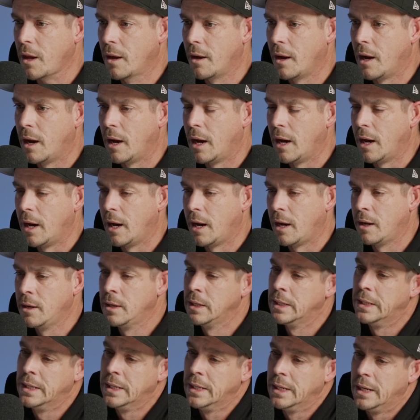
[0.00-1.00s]
Uh,
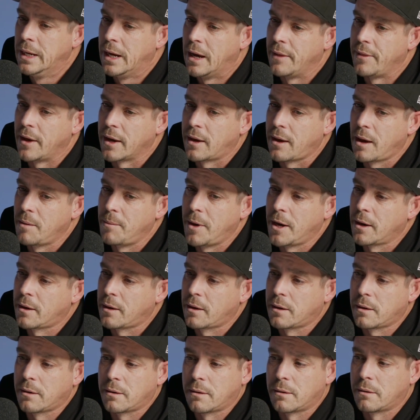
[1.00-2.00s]
and they came back
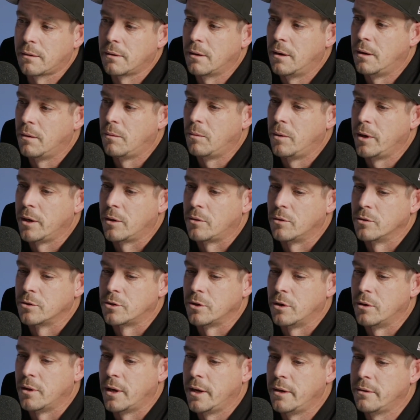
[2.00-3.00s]
a week or
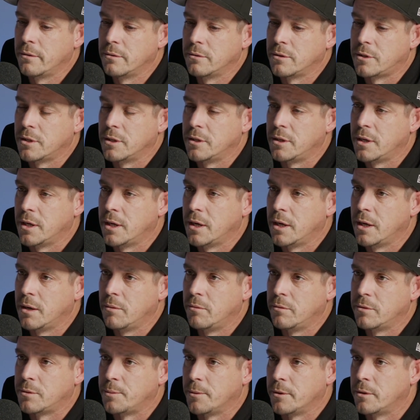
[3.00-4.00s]
so later and said, yeah,
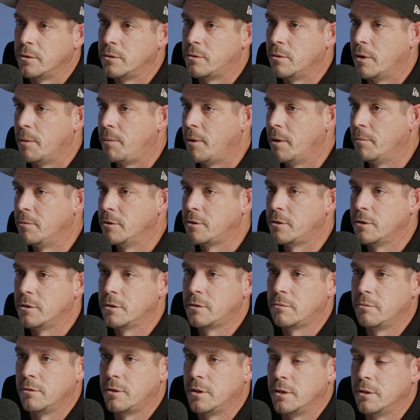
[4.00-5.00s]
we've spoken to our
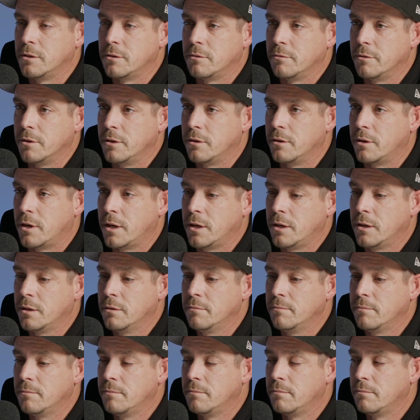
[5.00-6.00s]
publicist. We think it's a really good idea.
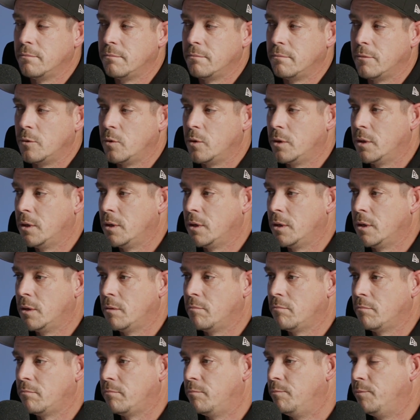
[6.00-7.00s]

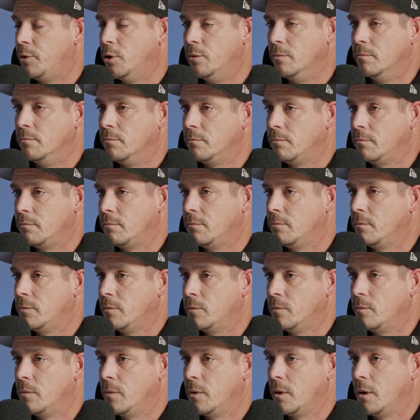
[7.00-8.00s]
Um, boom.
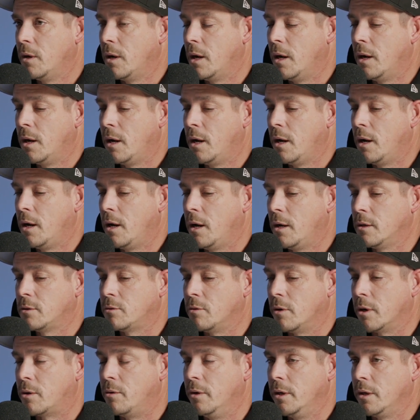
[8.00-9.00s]
Burger. Uh, Burger
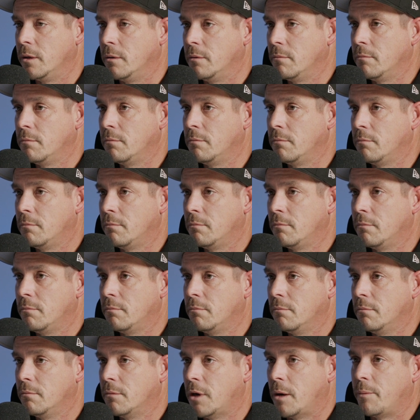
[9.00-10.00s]
so I quit. Yeah,
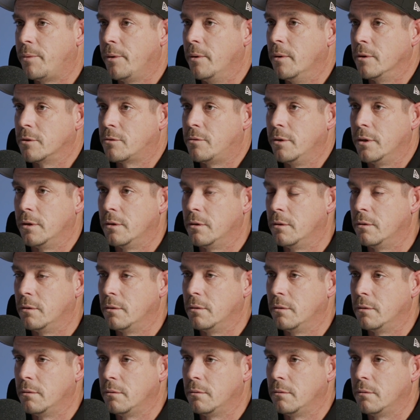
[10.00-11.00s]
that's I it. pretty much quit.
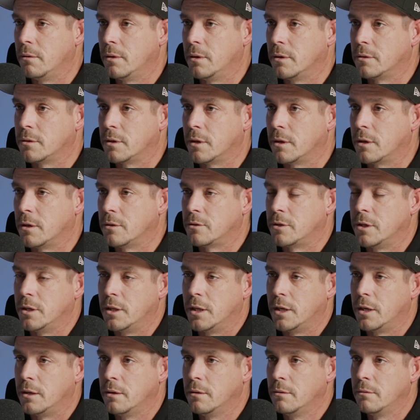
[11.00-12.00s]
Really? I was like, I'll see you
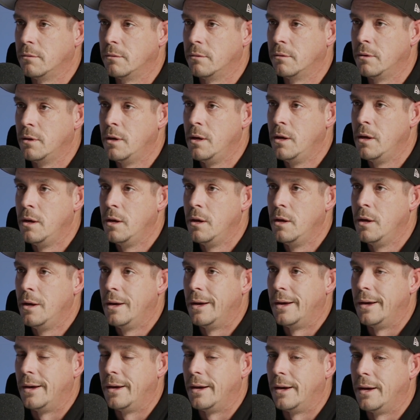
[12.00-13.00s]
later. That's it.
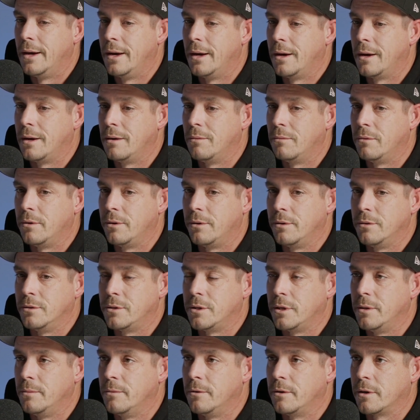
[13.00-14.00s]
Uh, I don't want to do
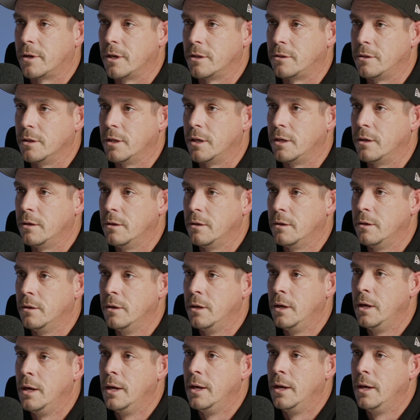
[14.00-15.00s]
this anymore. I'll catch you later.
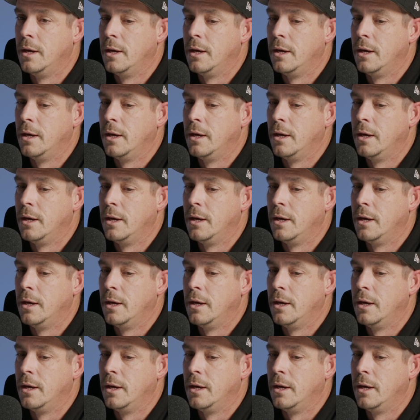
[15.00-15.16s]
Yep.